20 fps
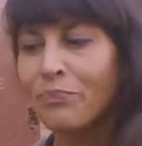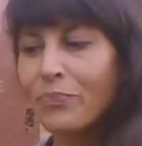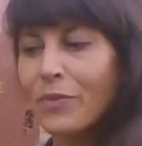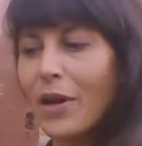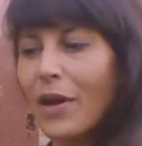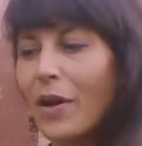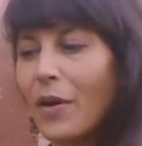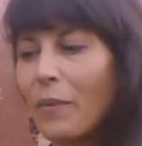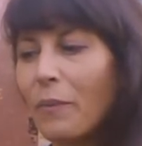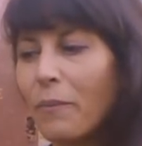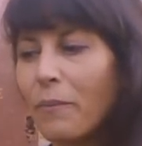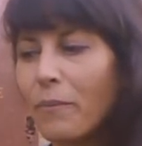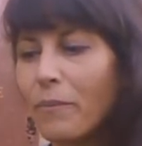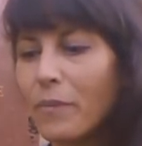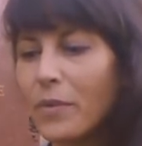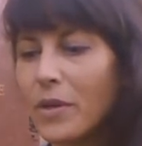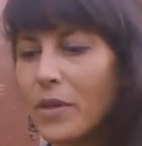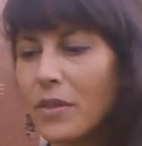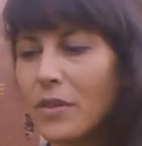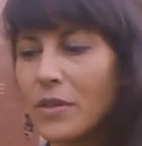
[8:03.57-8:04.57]
um,
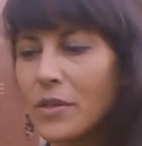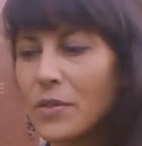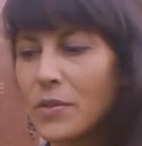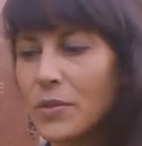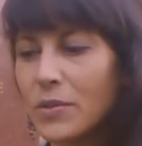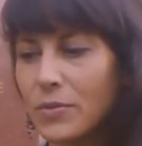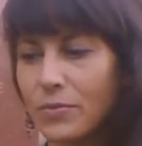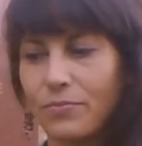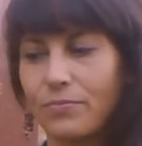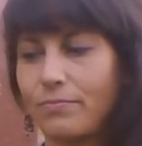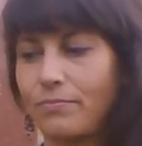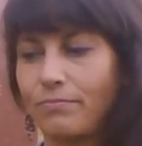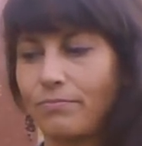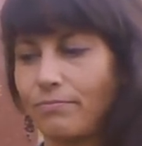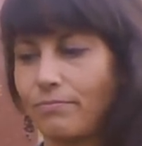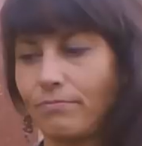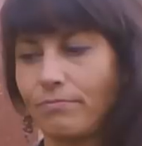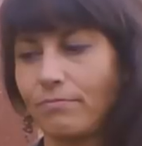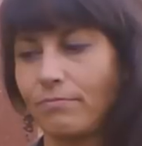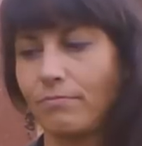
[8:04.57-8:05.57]
in this
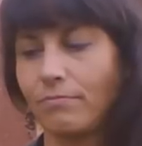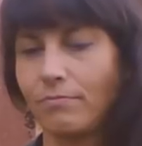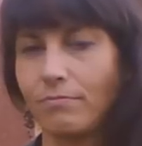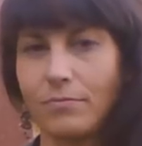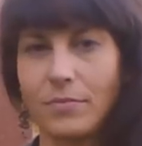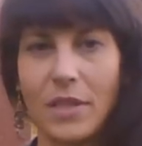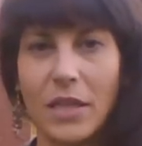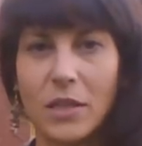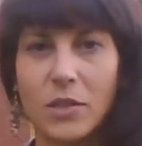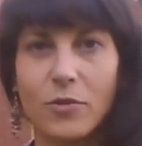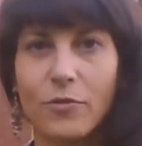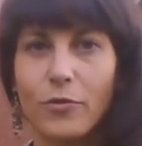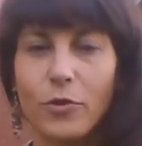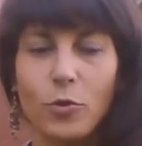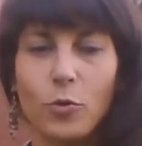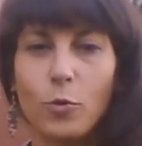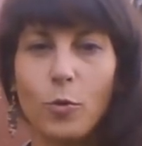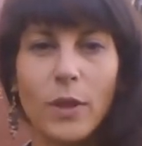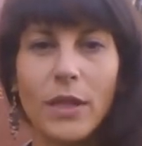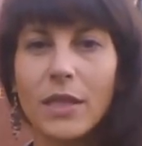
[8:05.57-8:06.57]
next
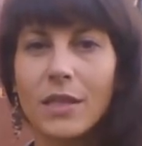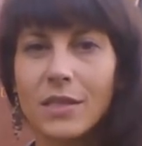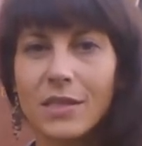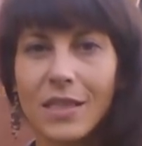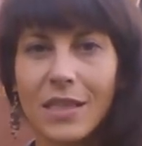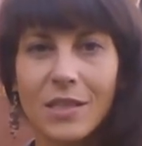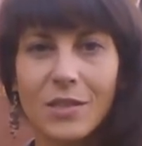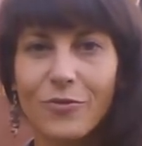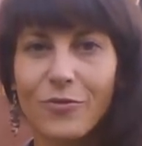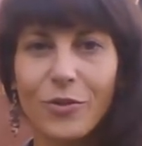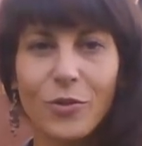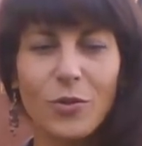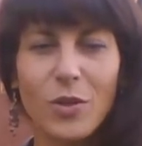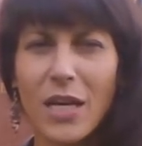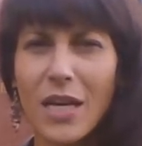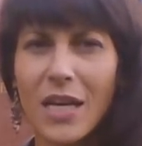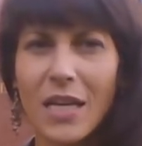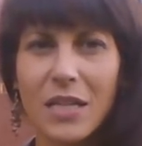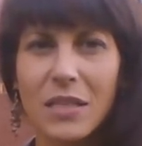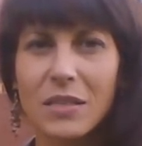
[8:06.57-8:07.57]
few weeks, next few
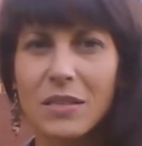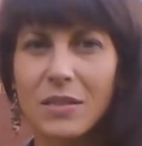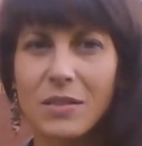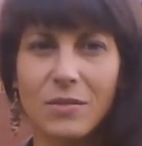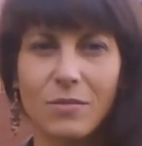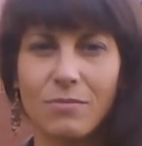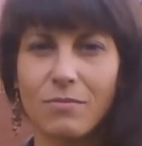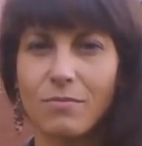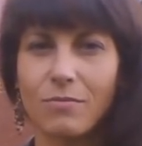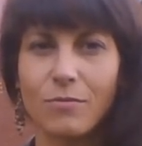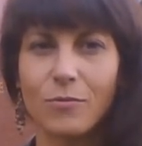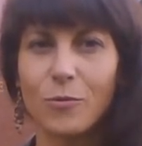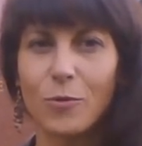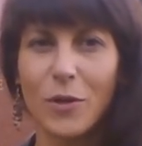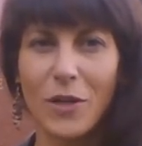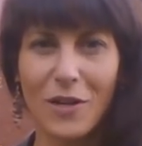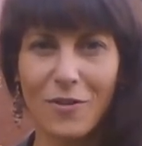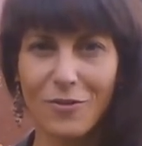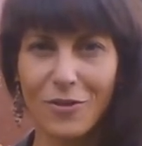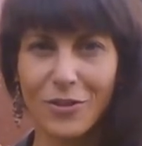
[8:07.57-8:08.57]
days,
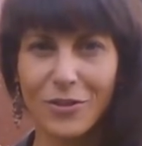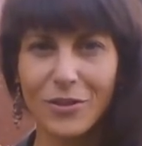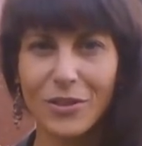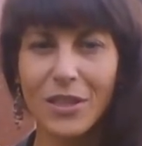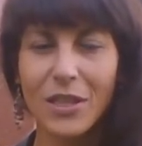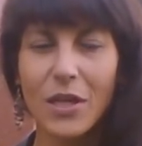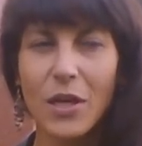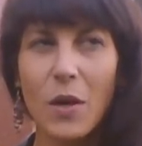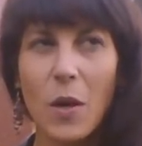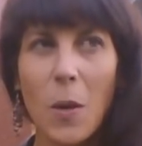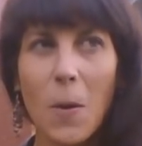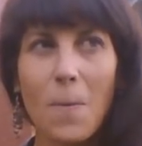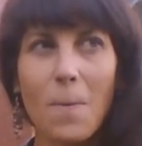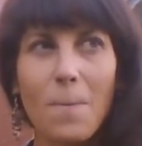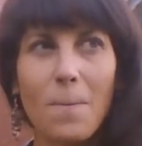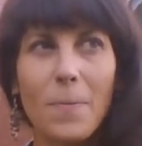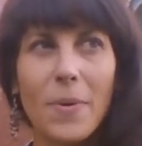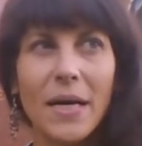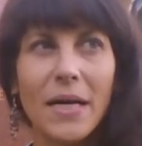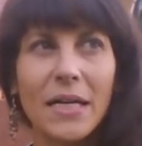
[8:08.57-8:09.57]
whatever.
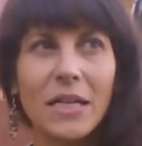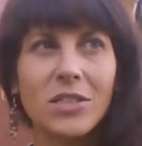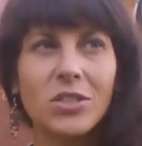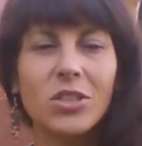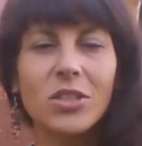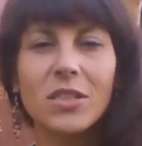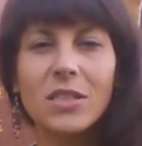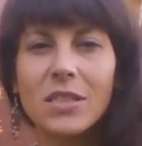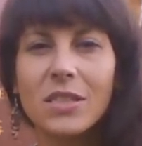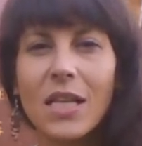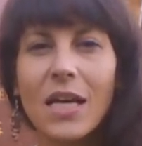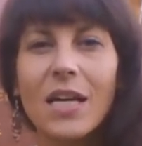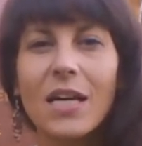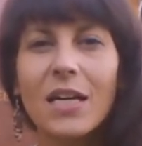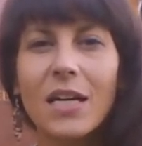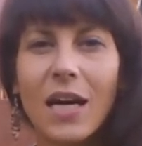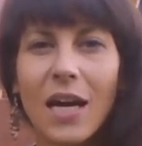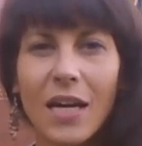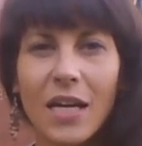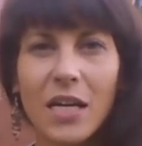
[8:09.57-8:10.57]
But just let
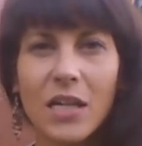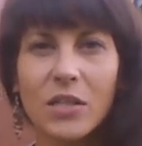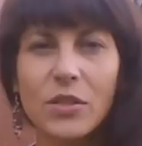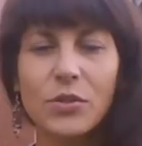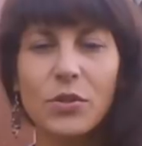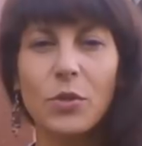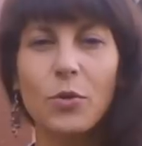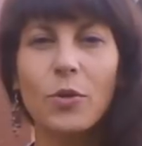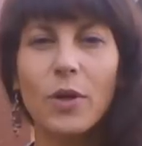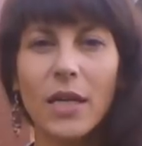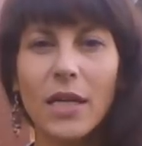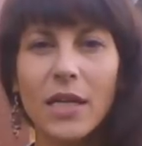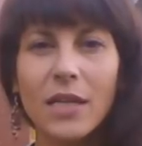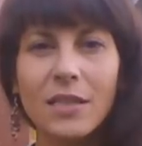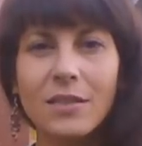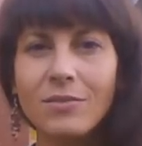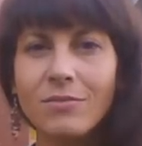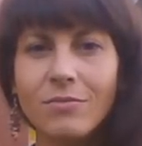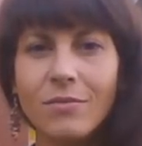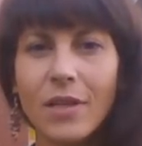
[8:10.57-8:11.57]
it kind of soak
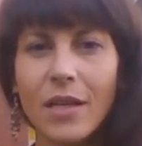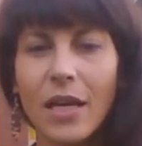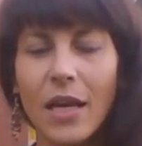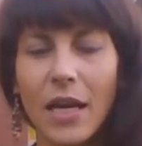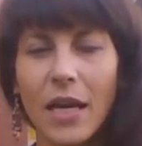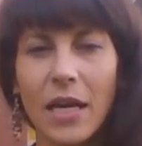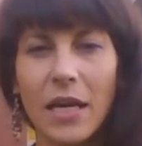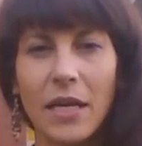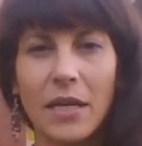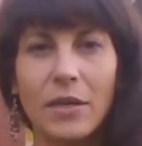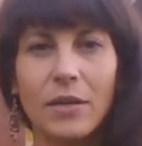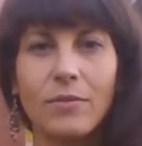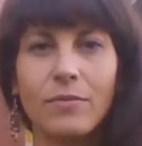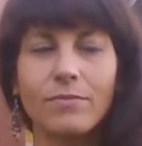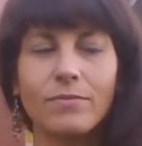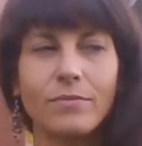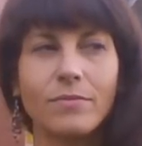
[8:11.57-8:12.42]
in and